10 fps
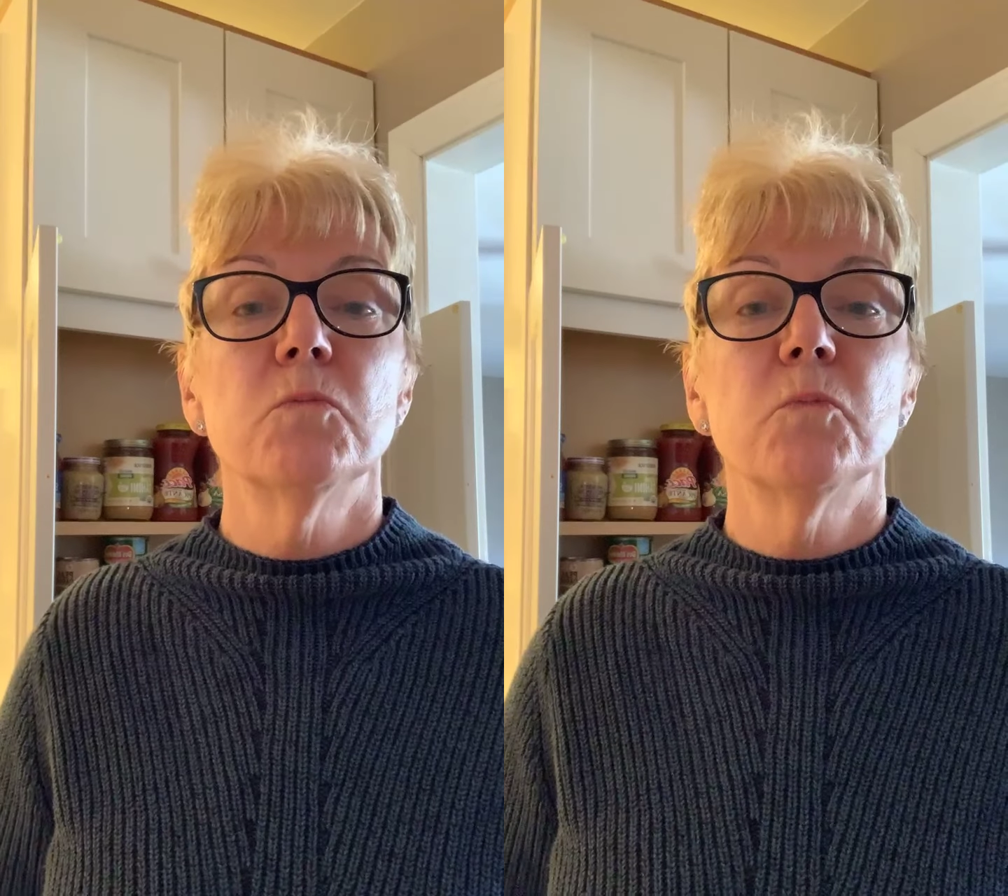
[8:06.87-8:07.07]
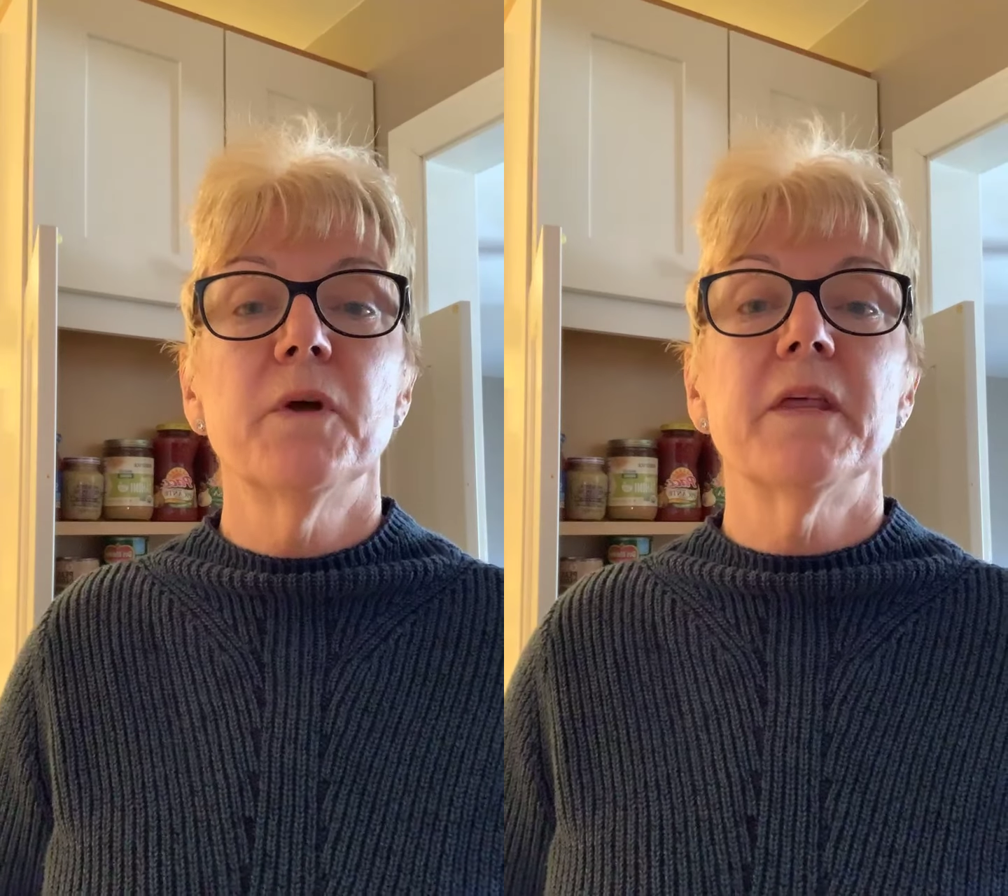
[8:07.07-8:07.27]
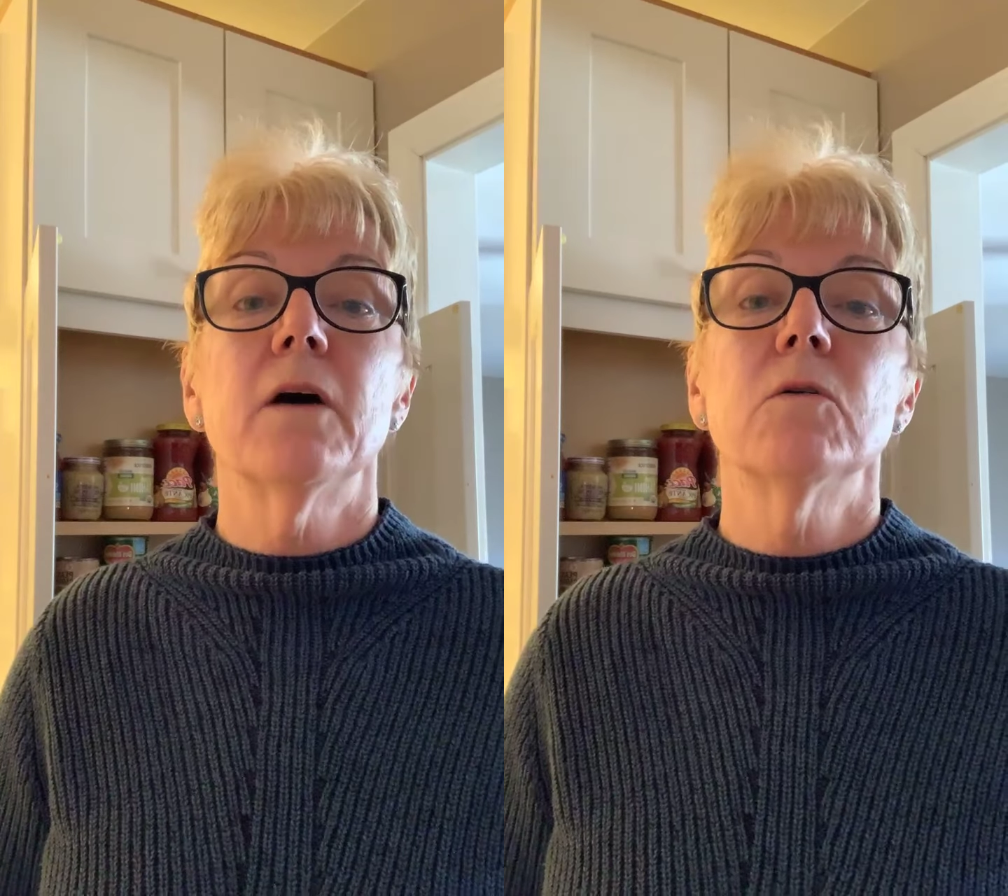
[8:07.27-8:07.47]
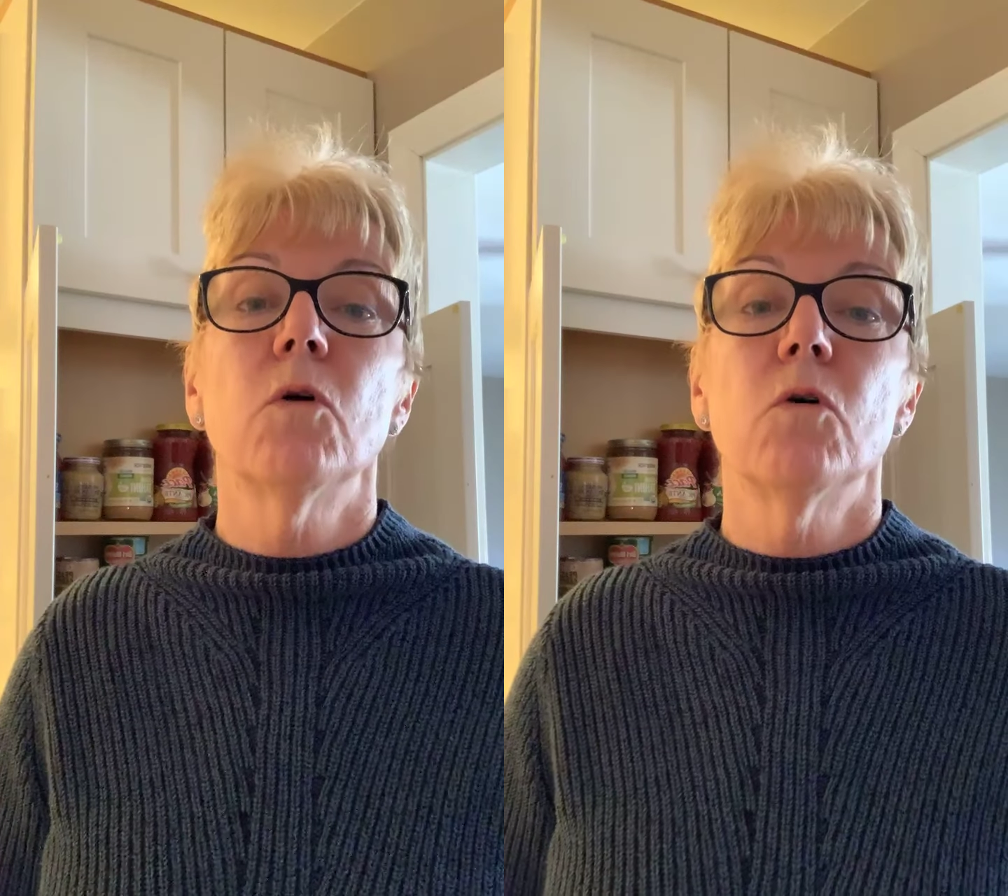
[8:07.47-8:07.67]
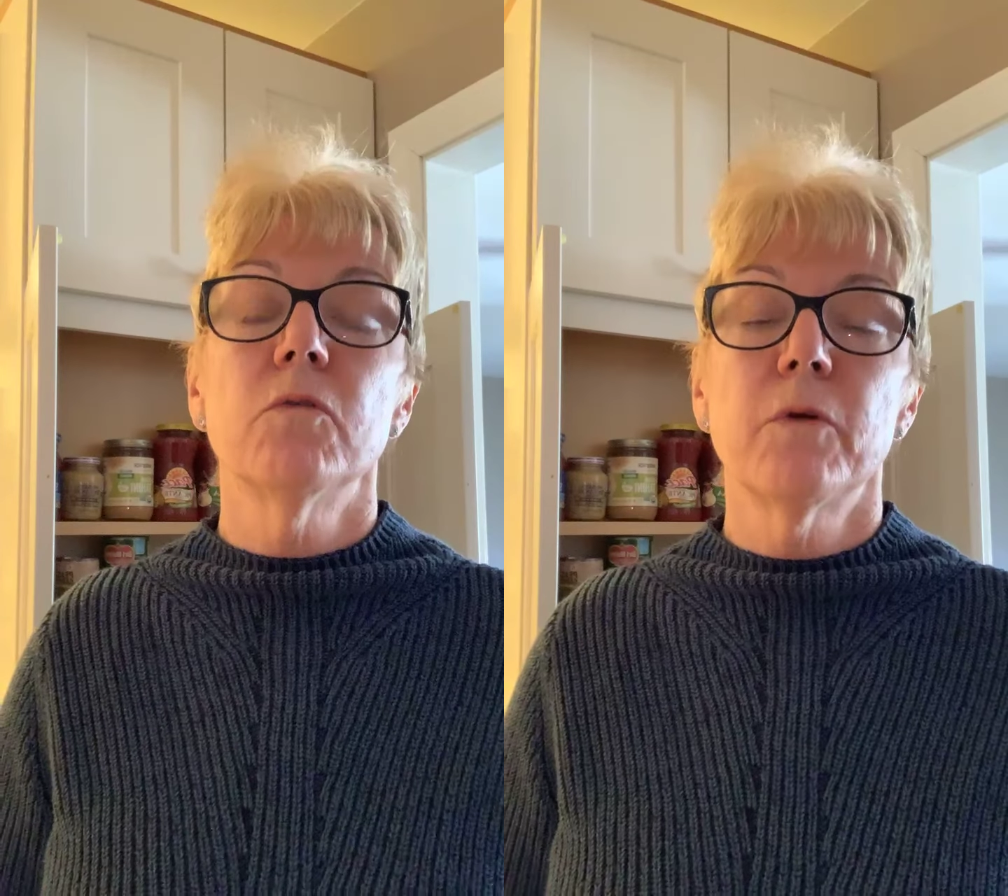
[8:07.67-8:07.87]
without
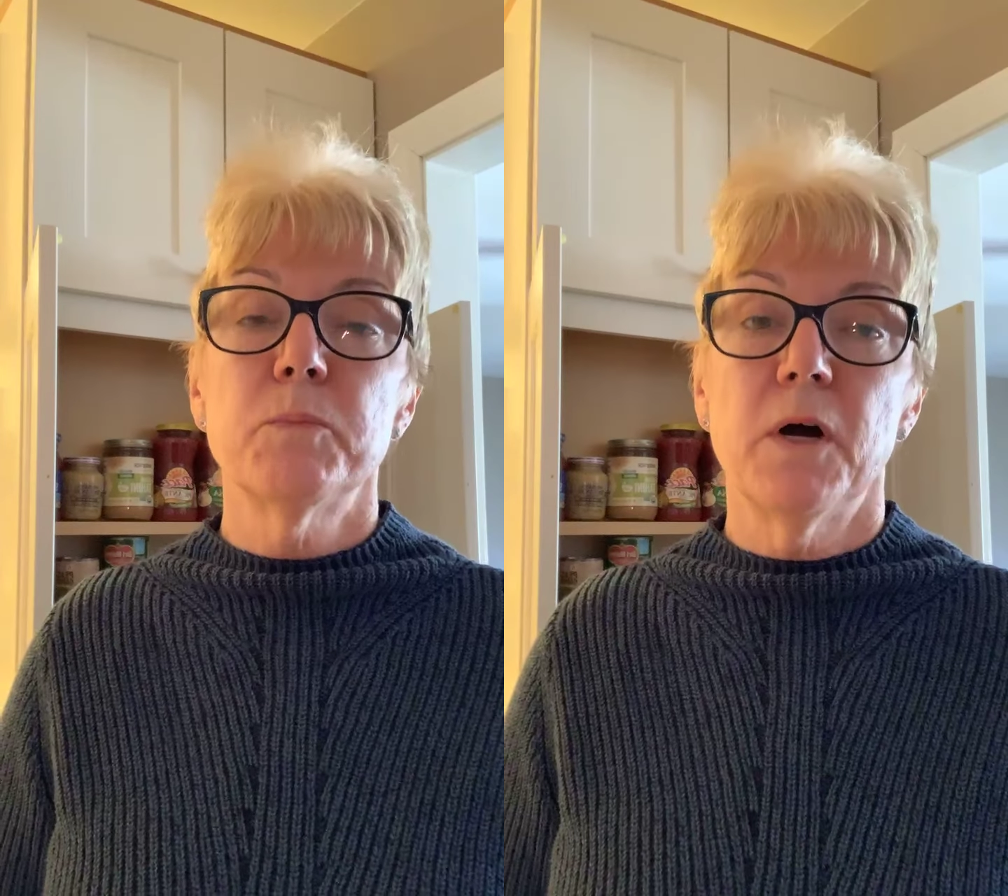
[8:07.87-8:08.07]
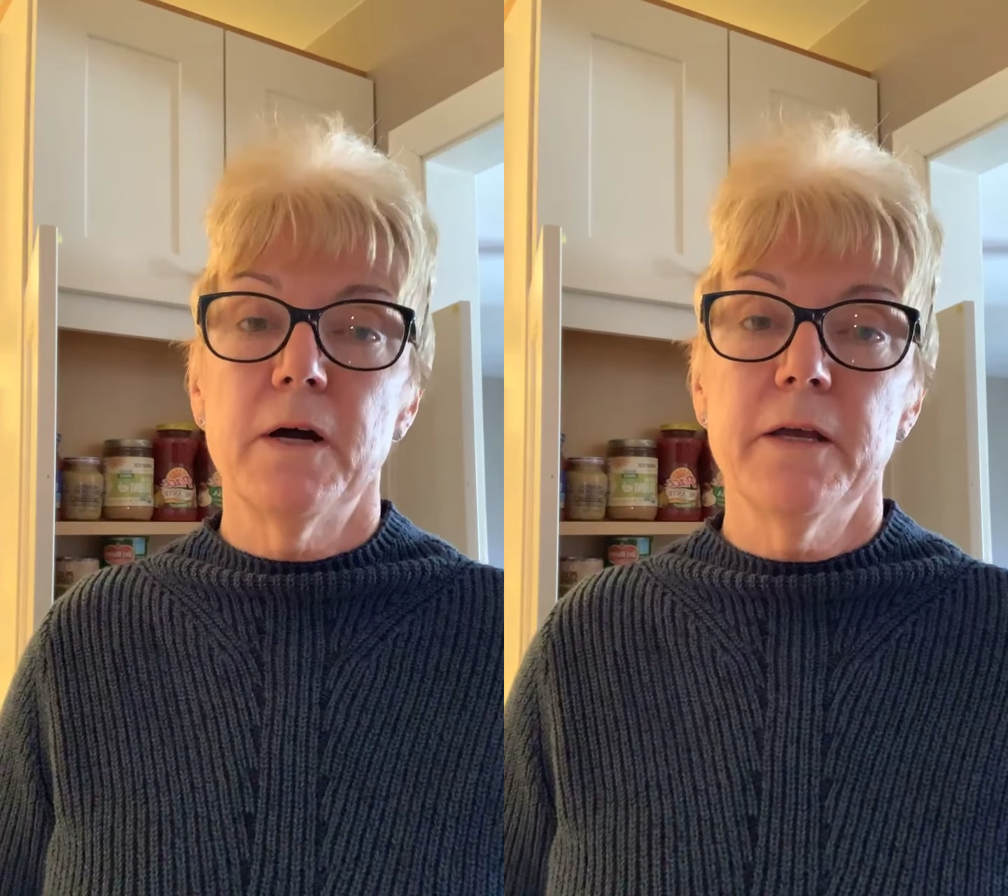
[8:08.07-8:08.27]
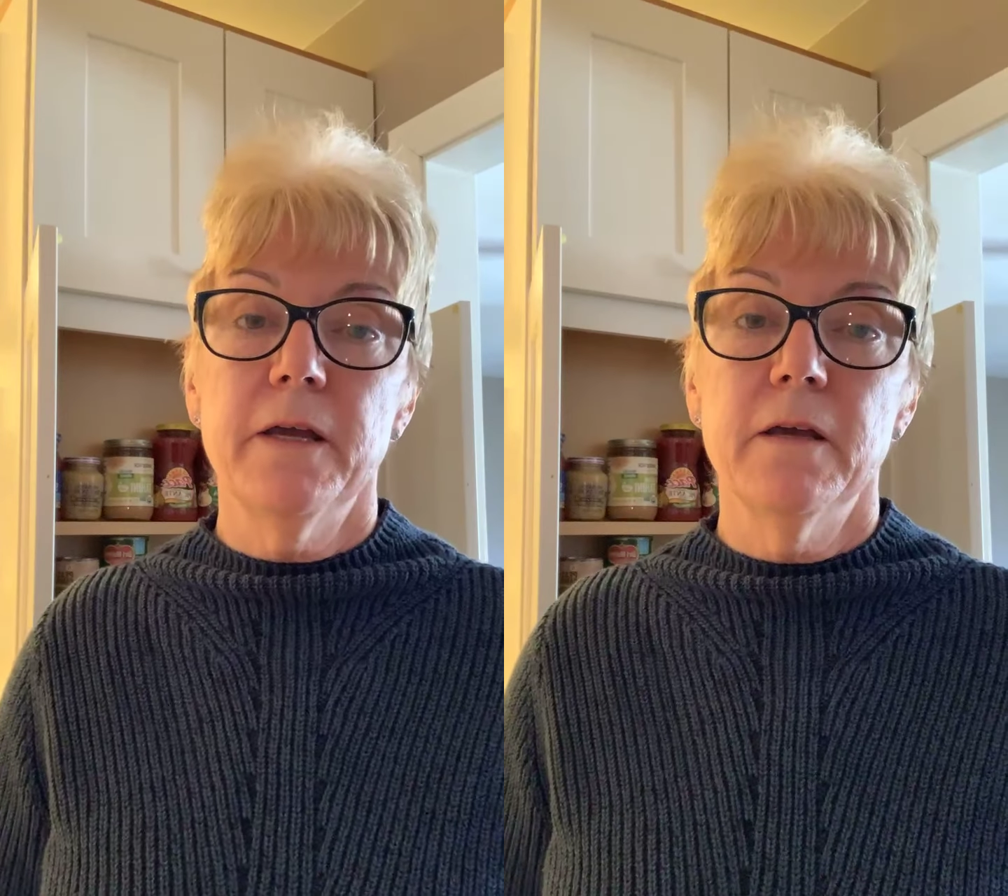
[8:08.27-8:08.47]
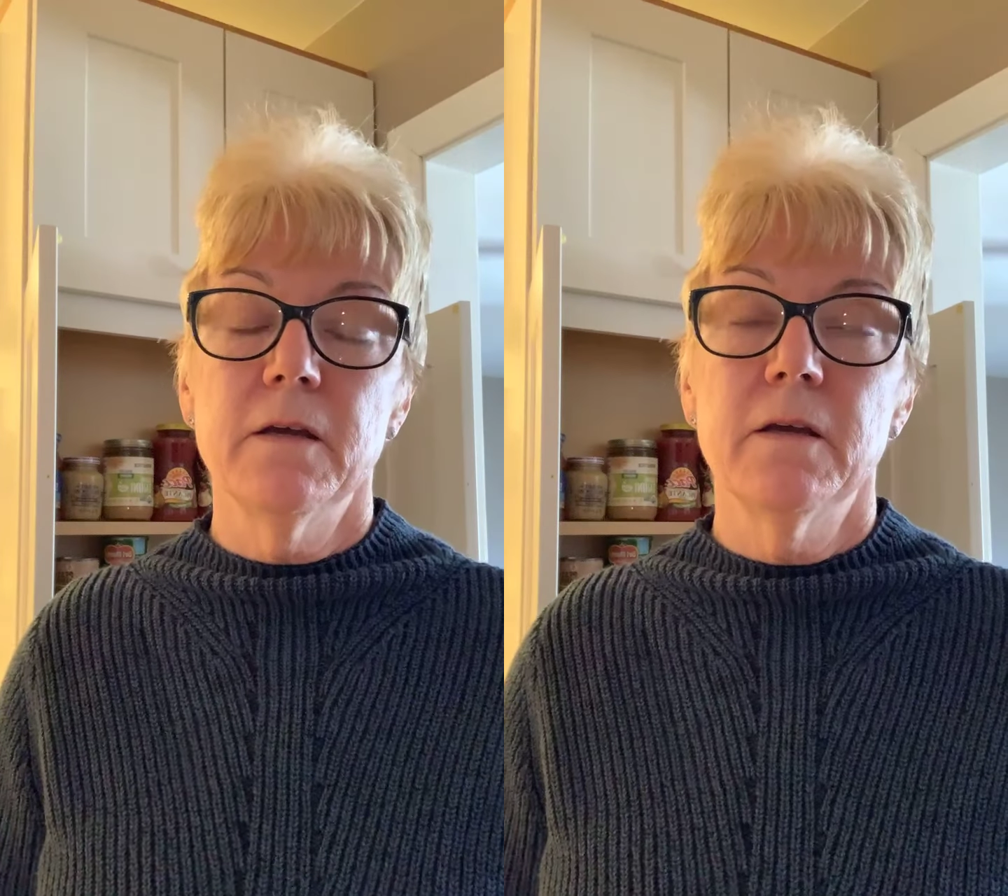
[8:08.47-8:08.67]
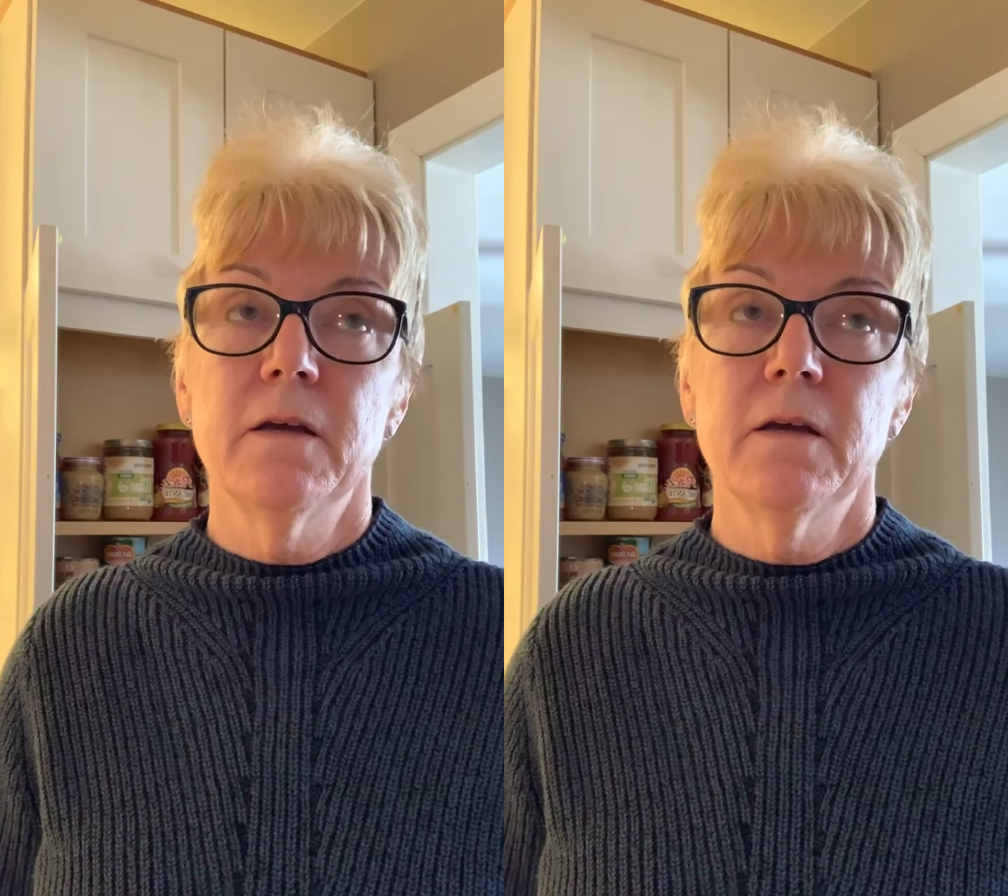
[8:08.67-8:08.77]
overbuying